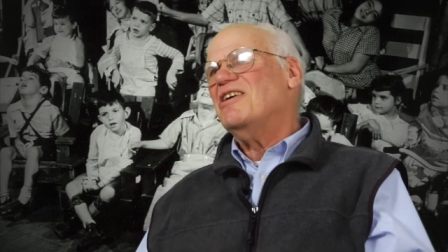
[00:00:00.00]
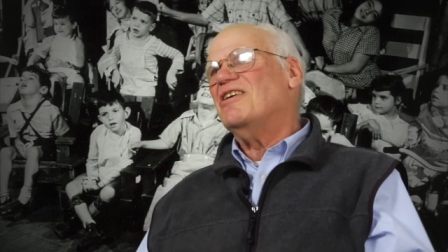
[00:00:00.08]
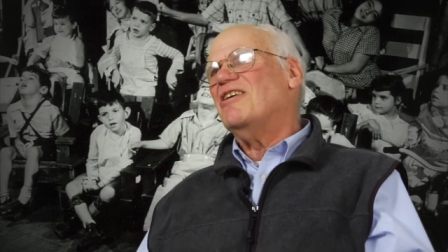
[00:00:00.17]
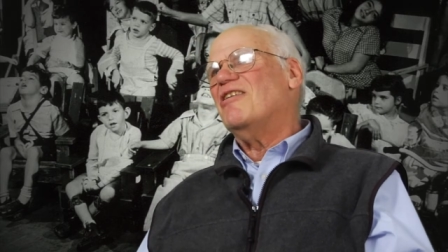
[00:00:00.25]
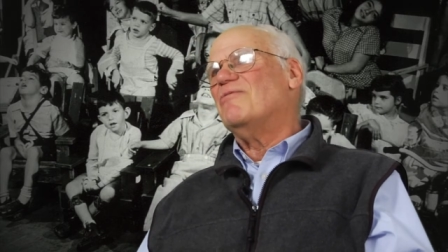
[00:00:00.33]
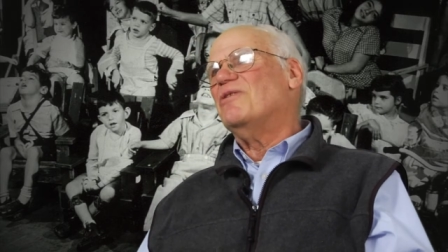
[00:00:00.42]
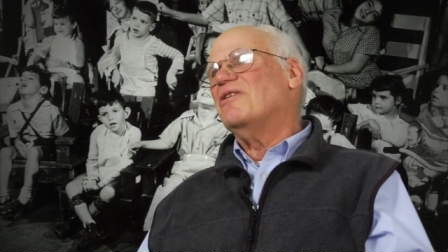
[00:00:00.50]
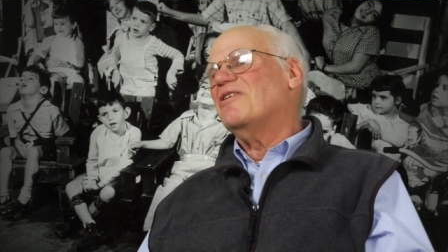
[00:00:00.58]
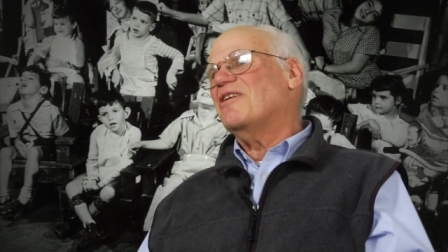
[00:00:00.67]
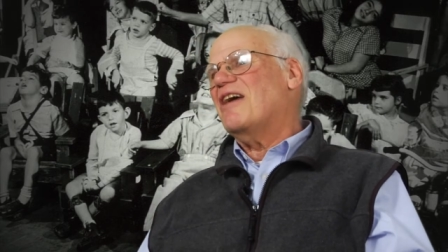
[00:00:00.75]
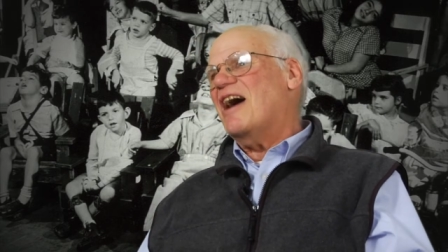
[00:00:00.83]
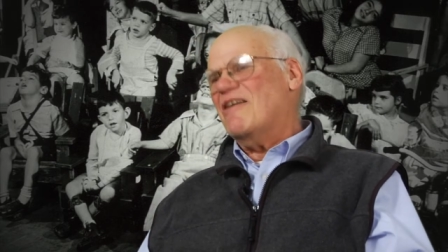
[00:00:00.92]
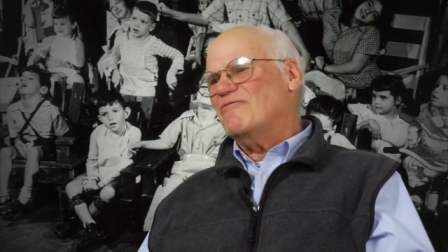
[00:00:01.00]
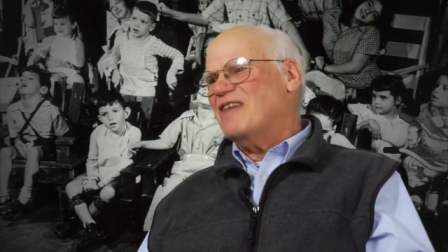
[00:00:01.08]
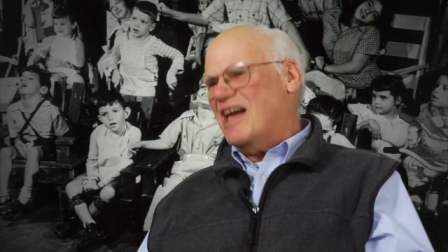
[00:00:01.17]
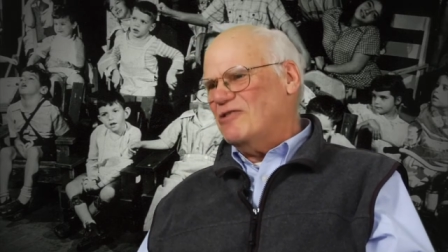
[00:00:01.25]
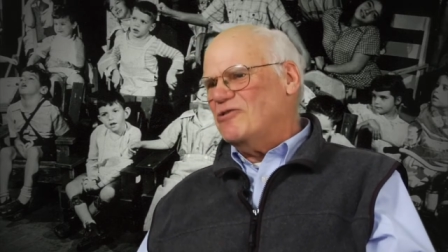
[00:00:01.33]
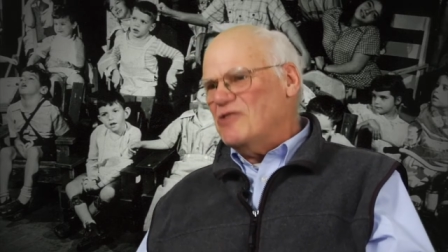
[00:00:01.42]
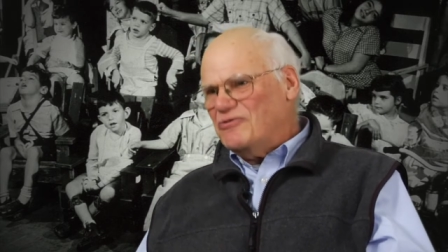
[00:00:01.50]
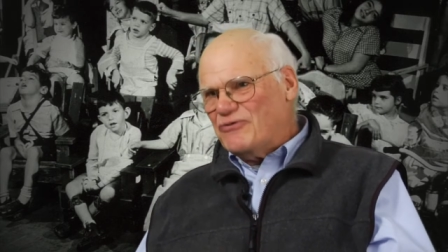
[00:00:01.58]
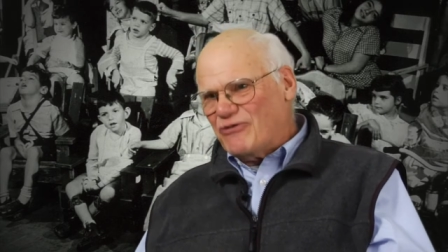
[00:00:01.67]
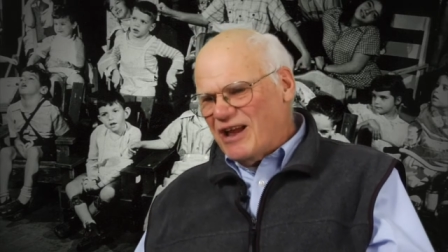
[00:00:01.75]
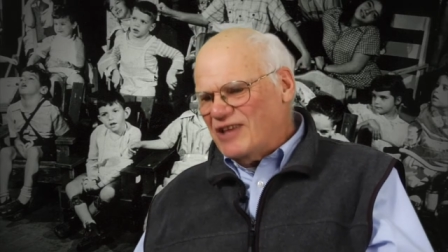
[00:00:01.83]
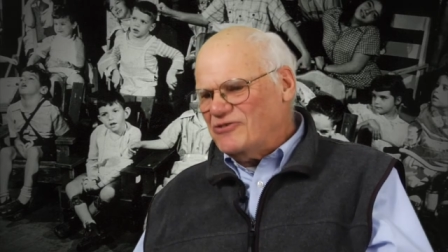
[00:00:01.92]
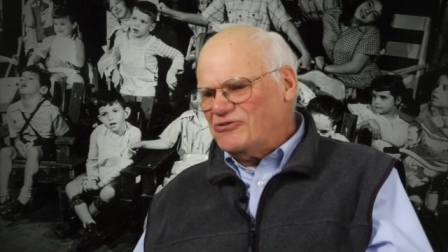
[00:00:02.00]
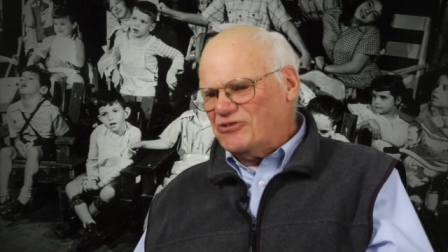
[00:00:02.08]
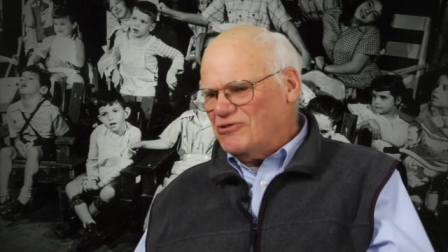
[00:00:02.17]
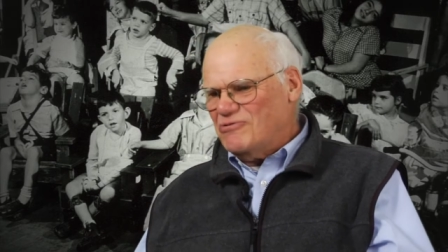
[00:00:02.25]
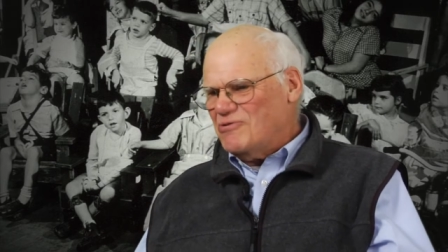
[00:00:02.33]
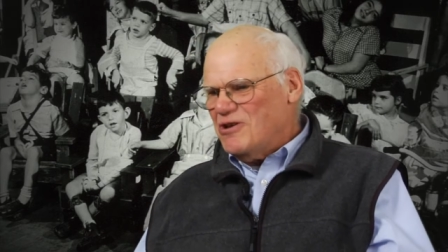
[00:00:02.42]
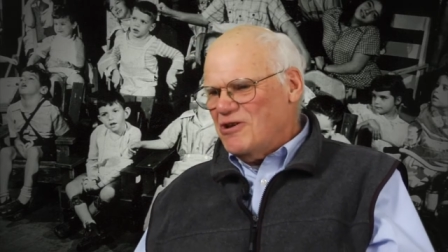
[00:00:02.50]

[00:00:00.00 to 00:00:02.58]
Uh, I had good friends who,